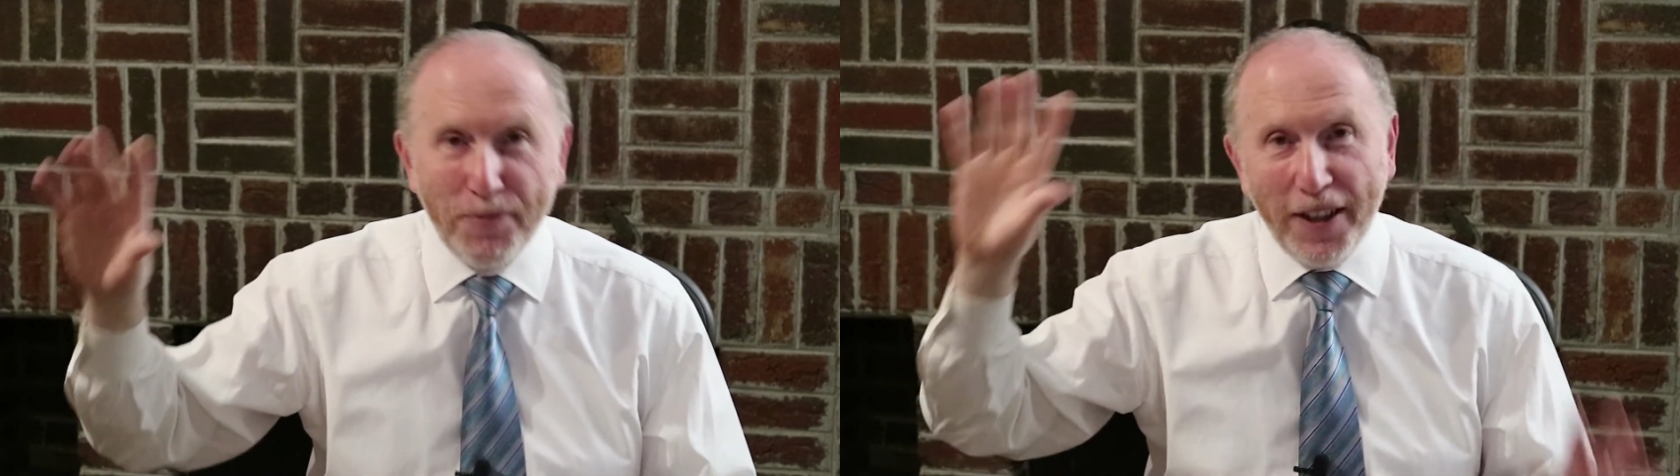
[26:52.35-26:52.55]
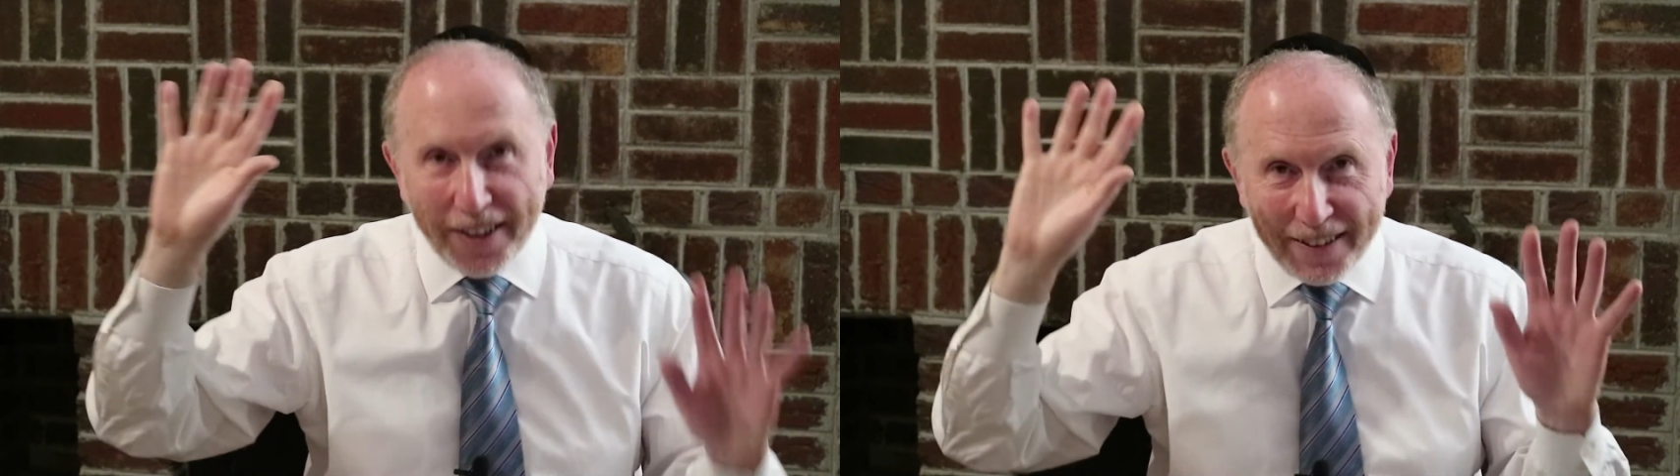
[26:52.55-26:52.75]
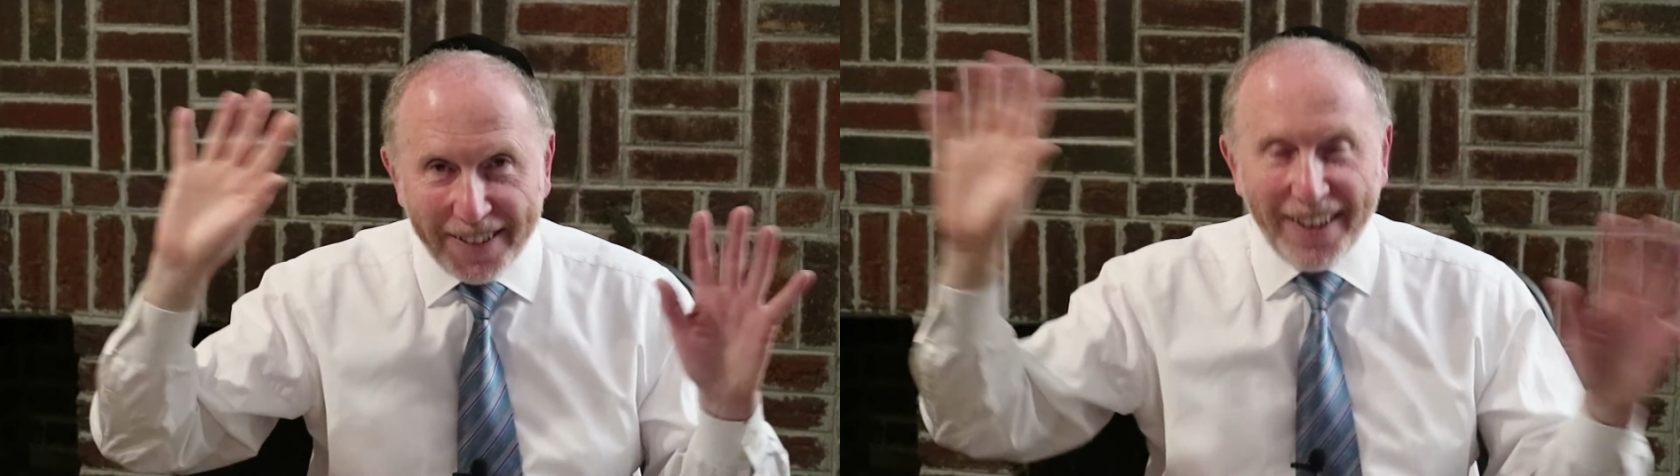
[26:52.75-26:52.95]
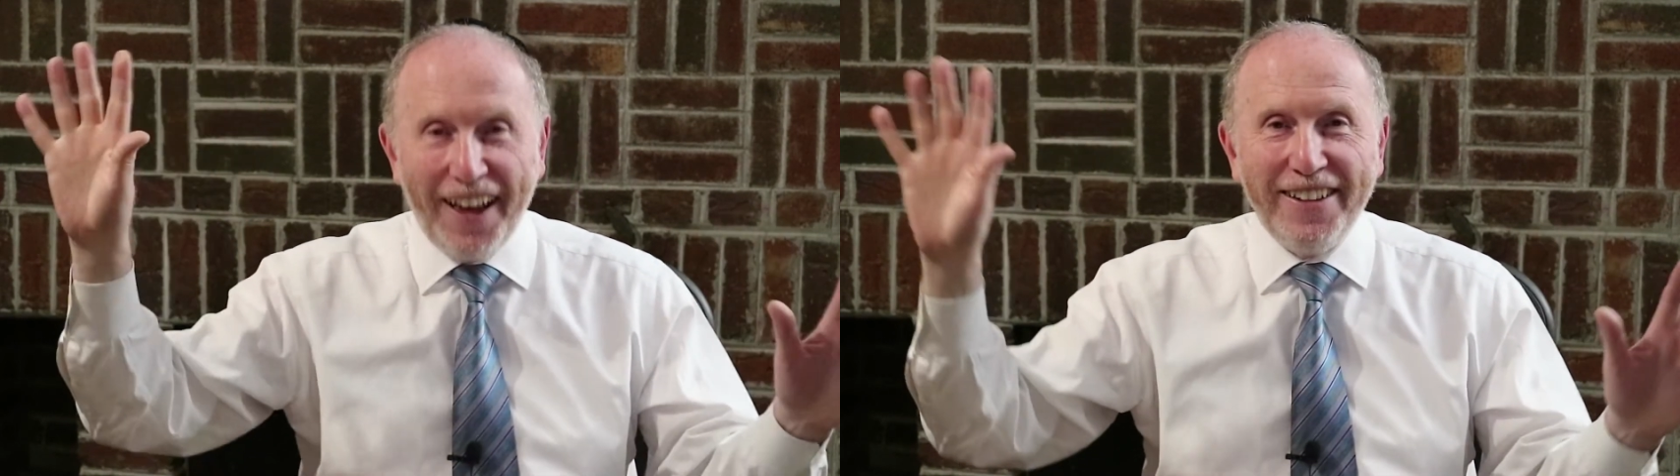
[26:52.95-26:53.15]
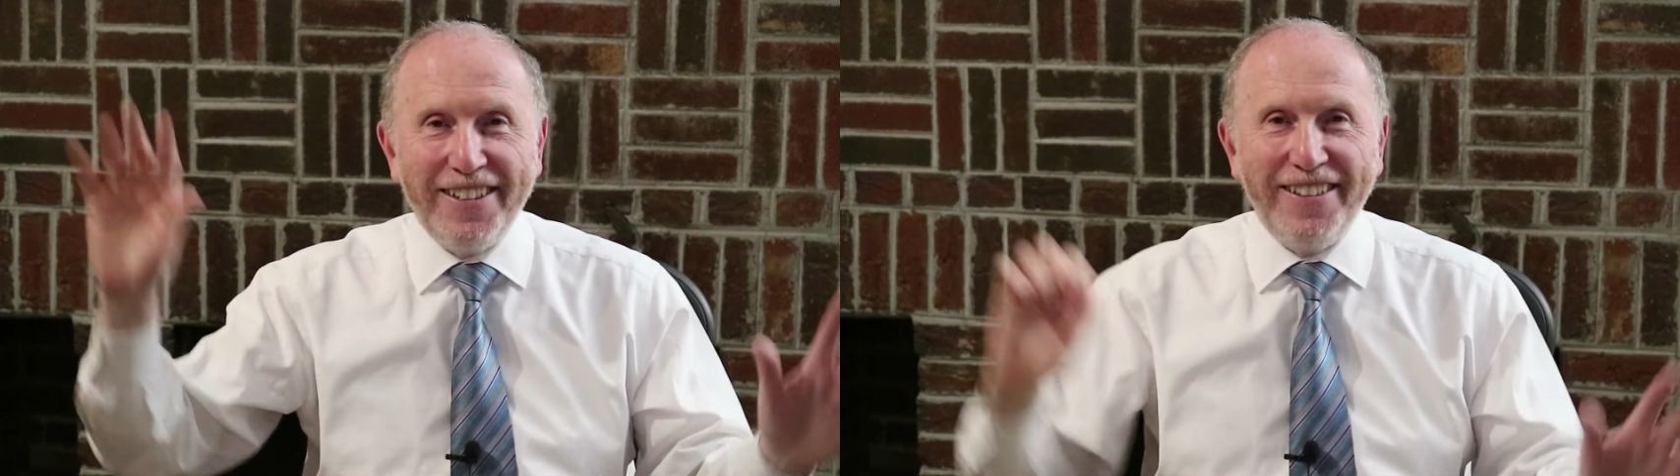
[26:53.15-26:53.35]
But
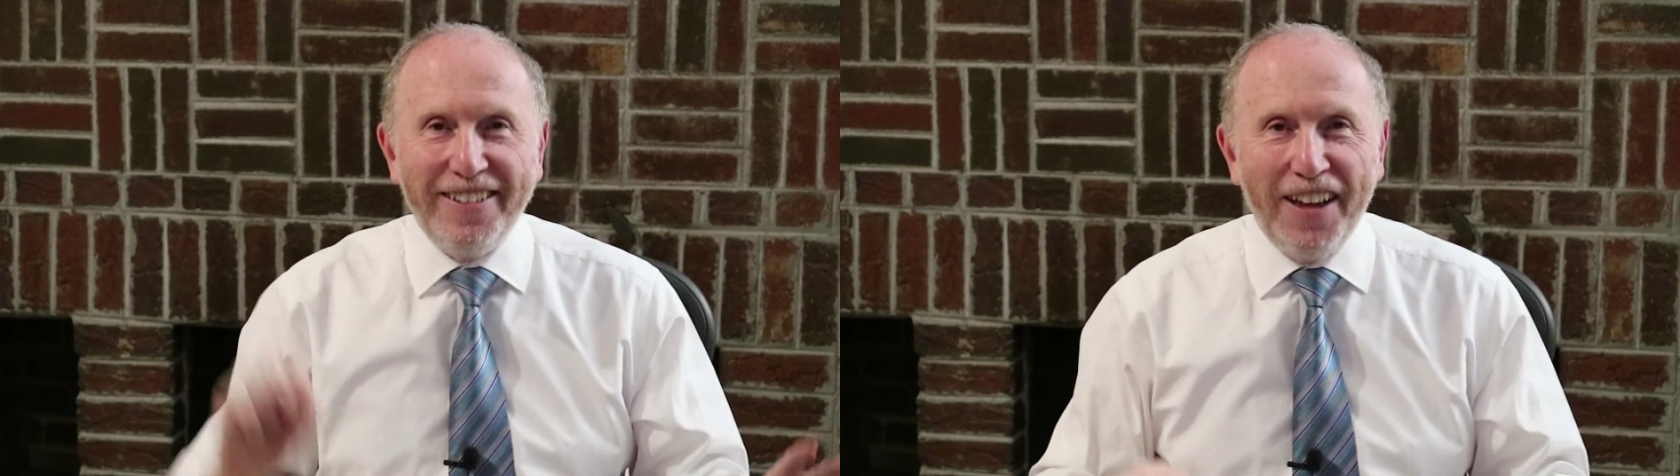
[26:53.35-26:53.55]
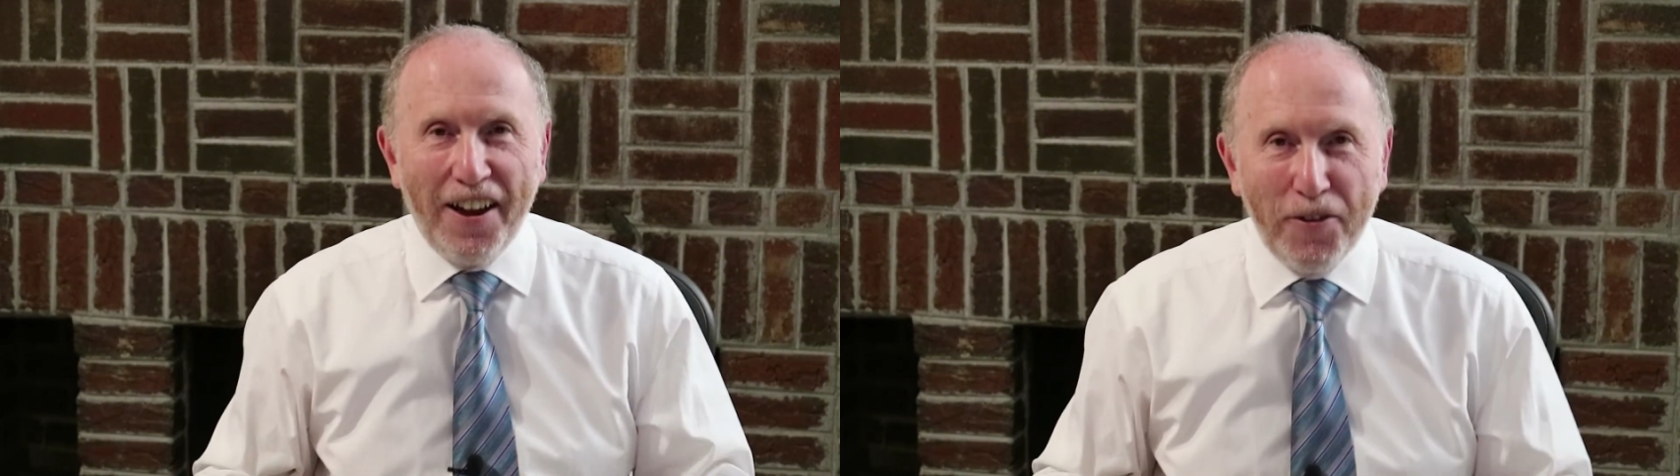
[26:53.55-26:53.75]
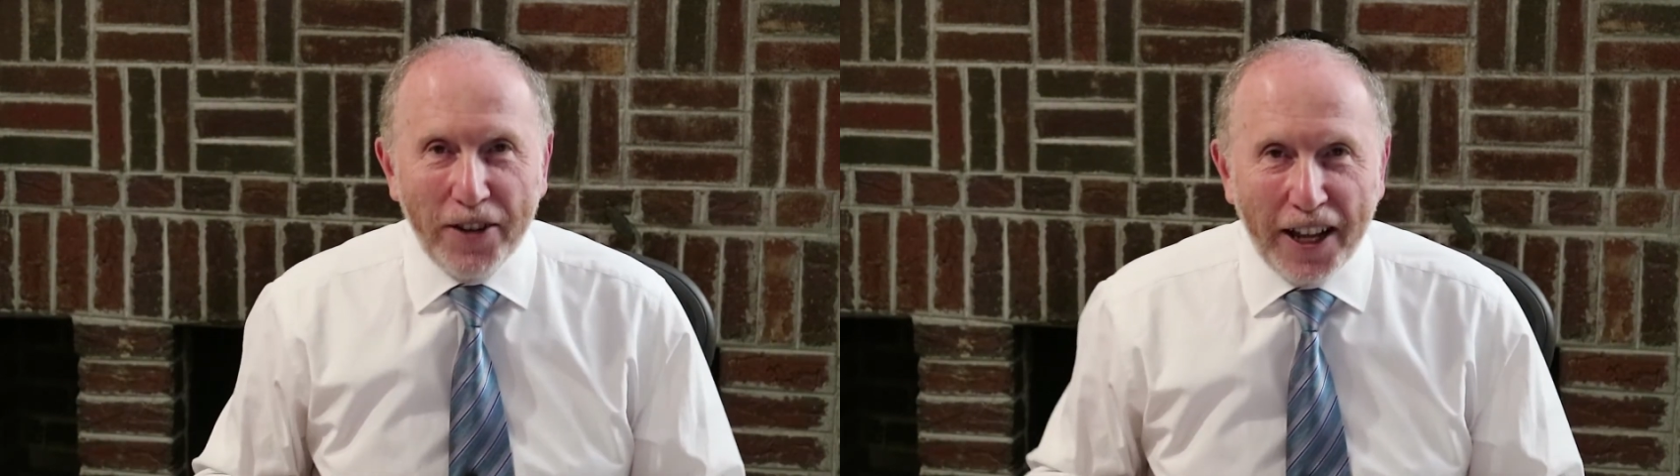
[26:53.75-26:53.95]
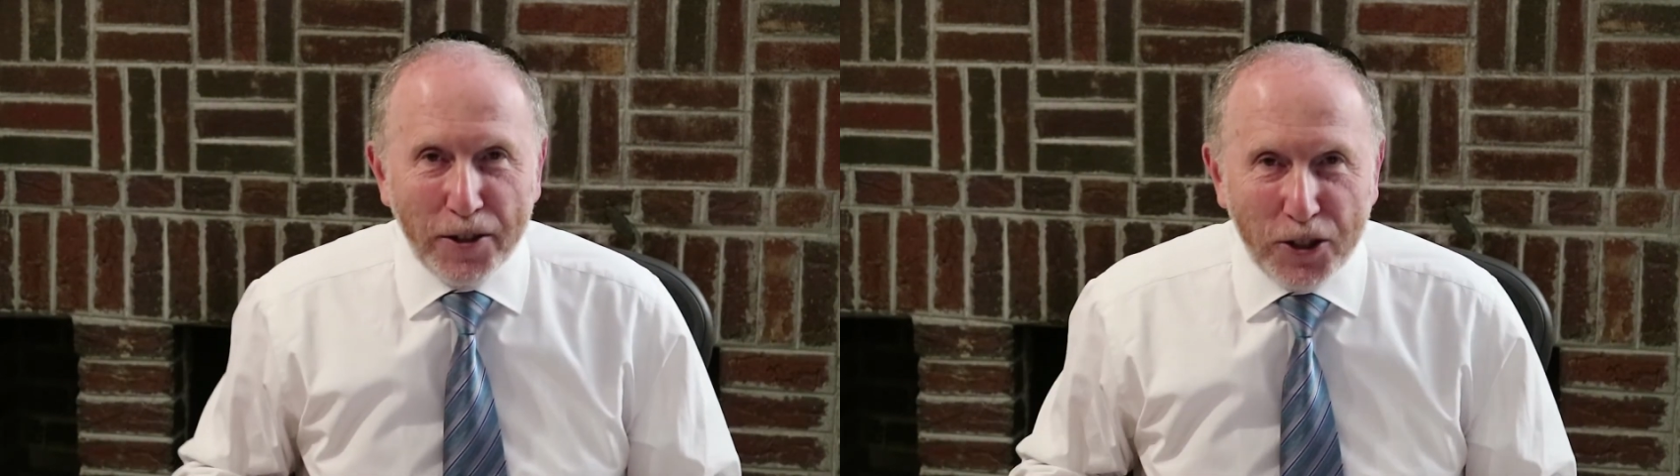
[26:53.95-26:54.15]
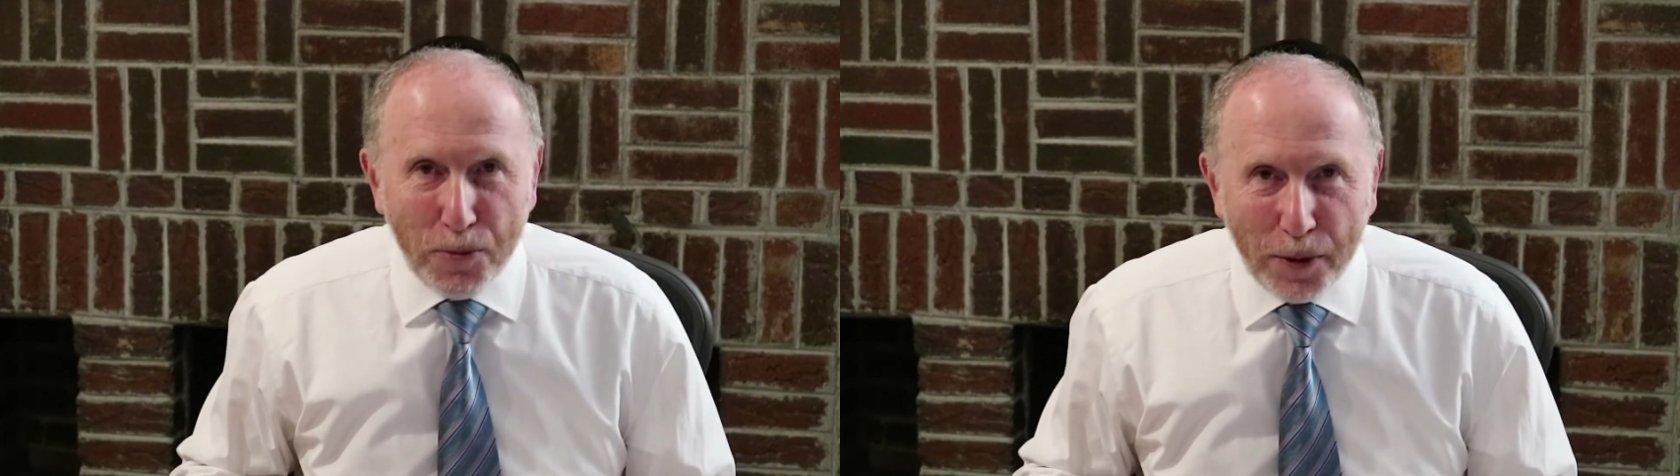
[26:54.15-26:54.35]
I don't want to get too